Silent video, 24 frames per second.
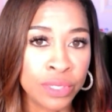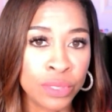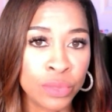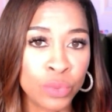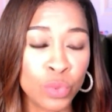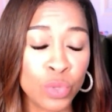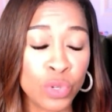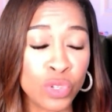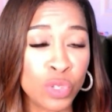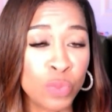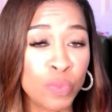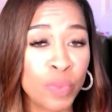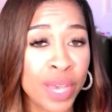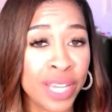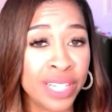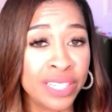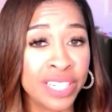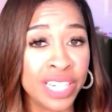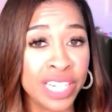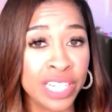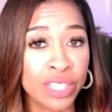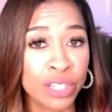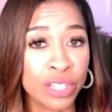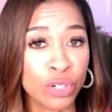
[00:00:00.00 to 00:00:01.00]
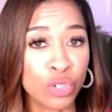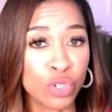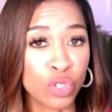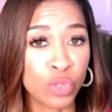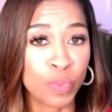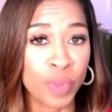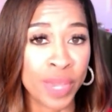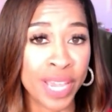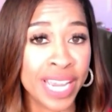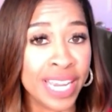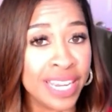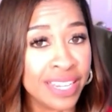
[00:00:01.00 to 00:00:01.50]
Respecting their
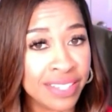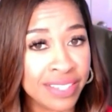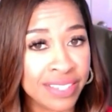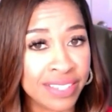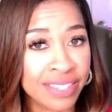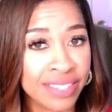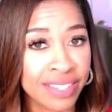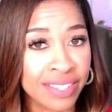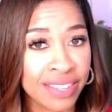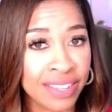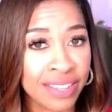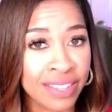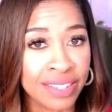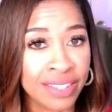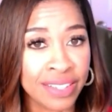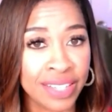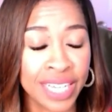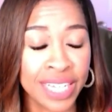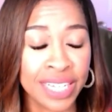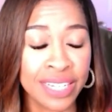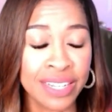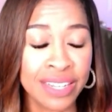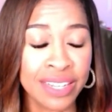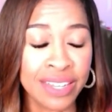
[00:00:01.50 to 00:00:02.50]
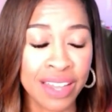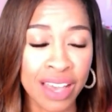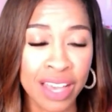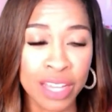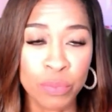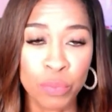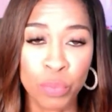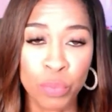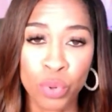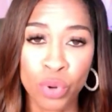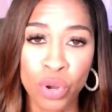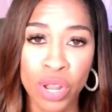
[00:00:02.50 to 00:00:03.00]
space and
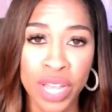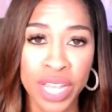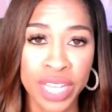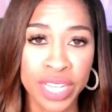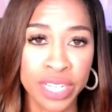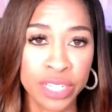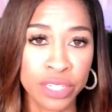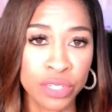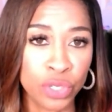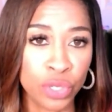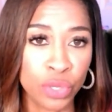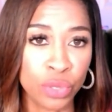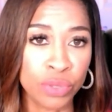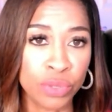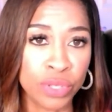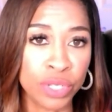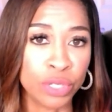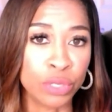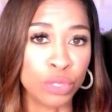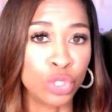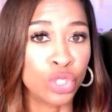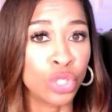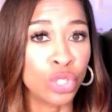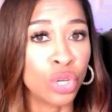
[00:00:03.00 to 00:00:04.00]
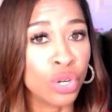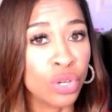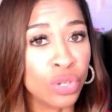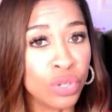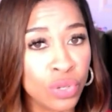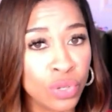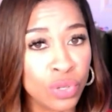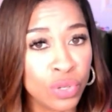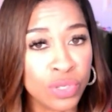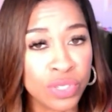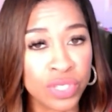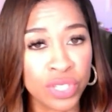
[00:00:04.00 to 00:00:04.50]
not prying into their
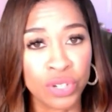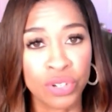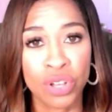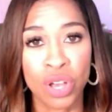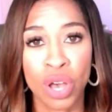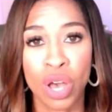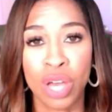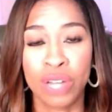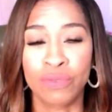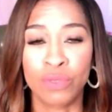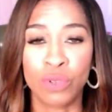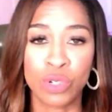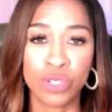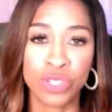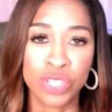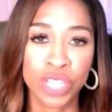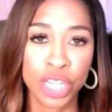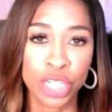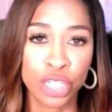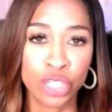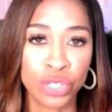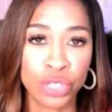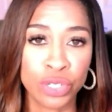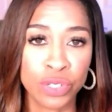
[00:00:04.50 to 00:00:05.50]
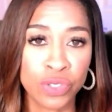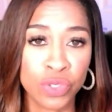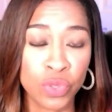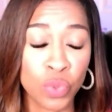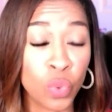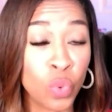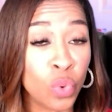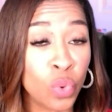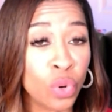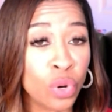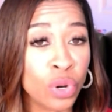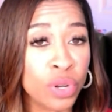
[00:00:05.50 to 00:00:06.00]
journals, their conversations,
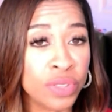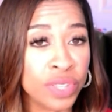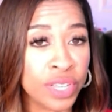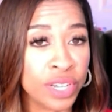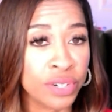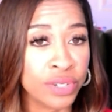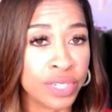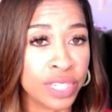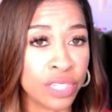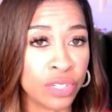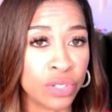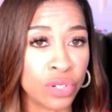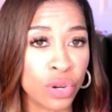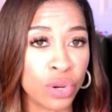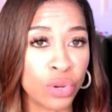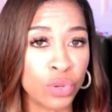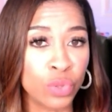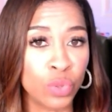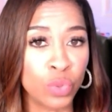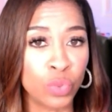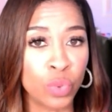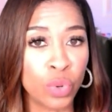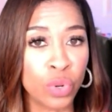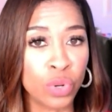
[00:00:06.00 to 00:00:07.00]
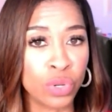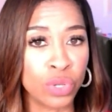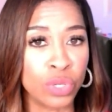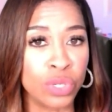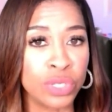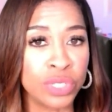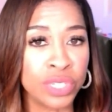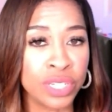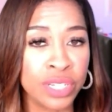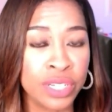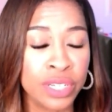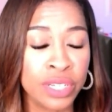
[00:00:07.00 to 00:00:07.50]
or their internal
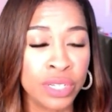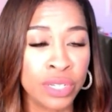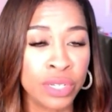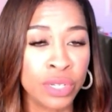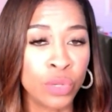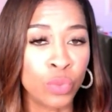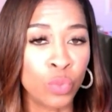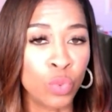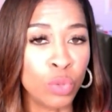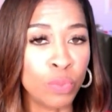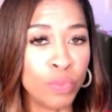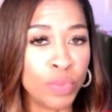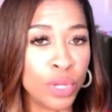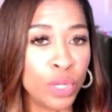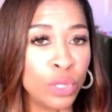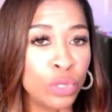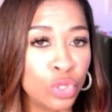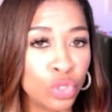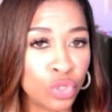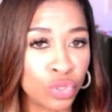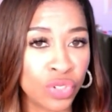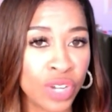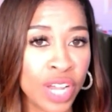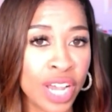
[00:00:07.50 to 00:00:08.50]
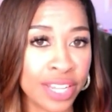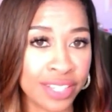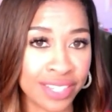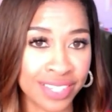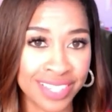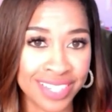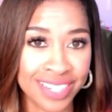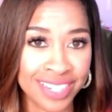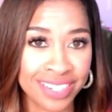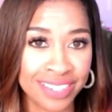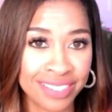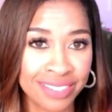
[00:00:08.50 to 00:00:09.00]
world will build
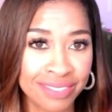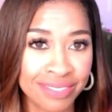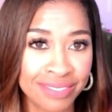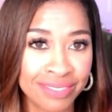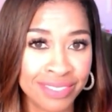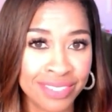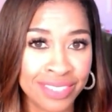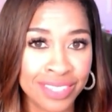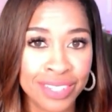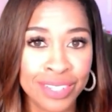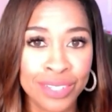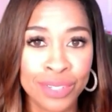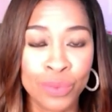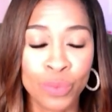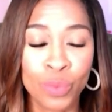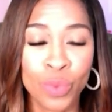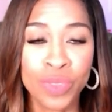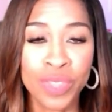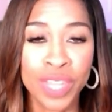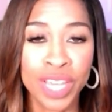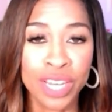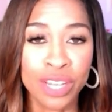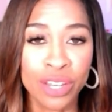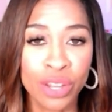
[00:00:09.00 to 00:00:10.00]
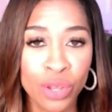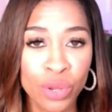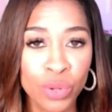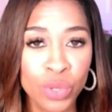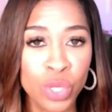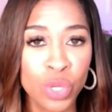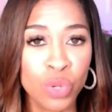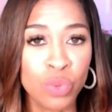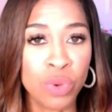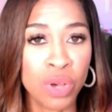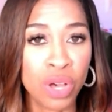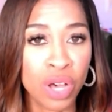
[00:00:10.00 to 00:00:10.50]
trust. When they know
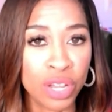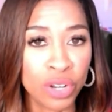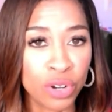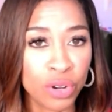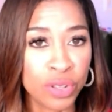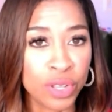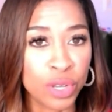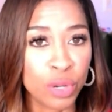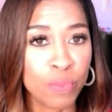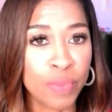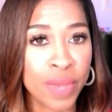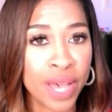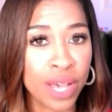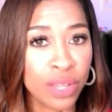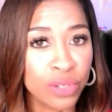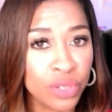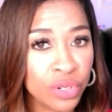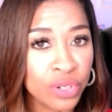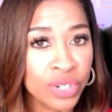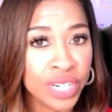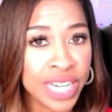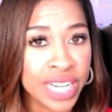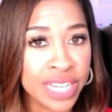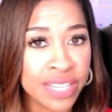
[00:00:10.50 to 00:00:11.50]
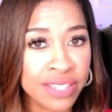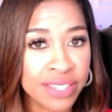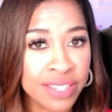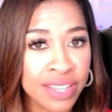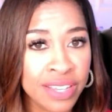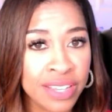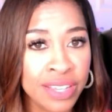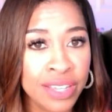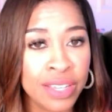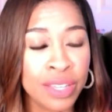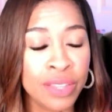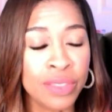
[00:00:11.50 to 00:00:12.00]
you honor their boundaries,
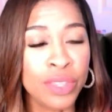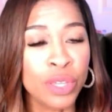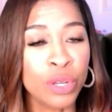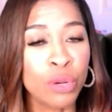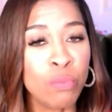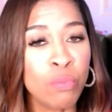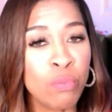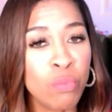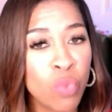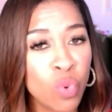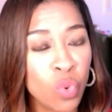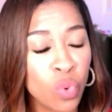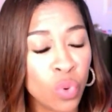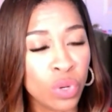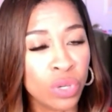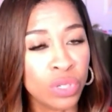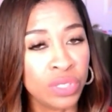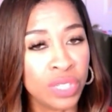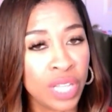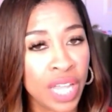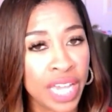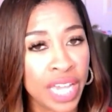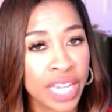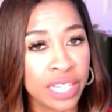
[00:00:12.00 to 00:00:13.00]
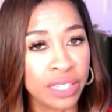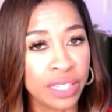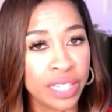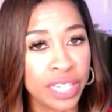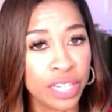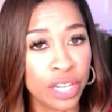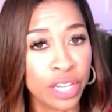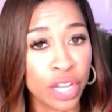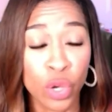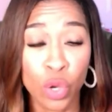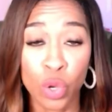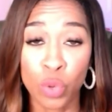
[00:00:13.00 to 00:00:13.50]
they're more likely
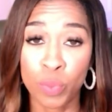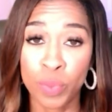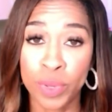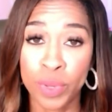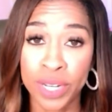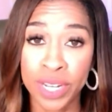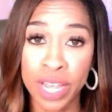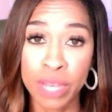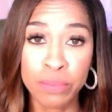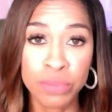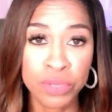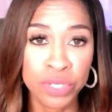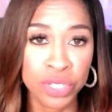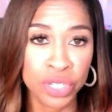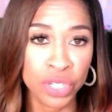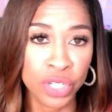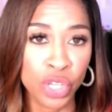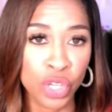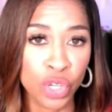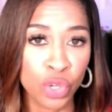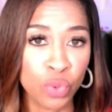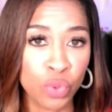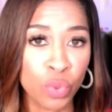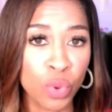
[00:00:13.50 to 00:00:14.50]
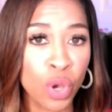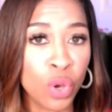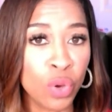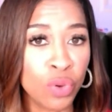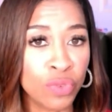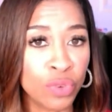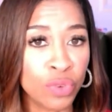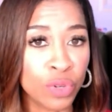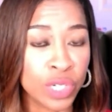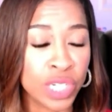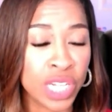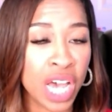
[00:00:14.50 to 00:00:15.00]
to open up to you
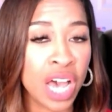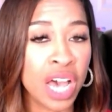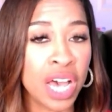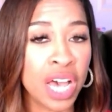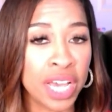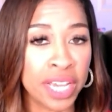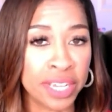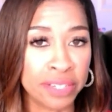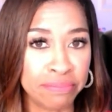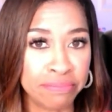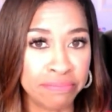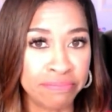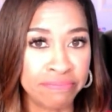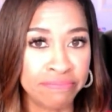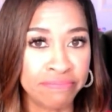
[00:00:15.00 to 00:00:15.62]
over time.